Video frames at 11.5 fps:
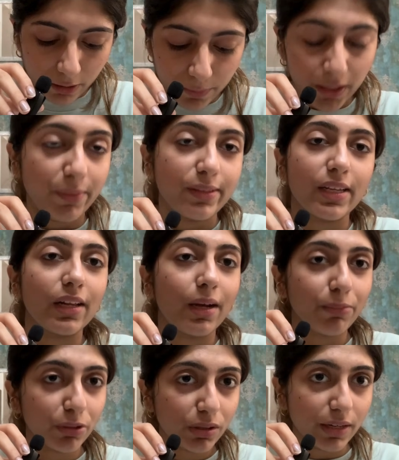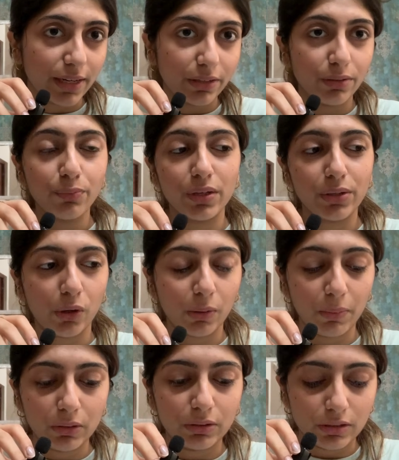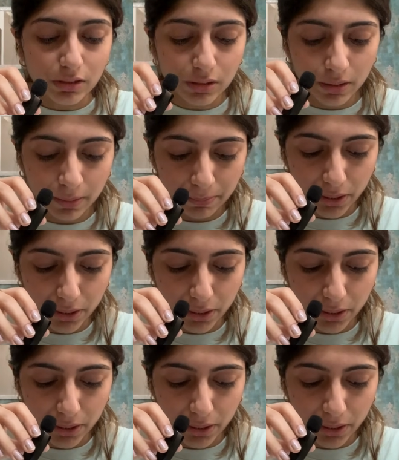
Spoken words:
Anyways, I'll come to this later. We'll talk about this.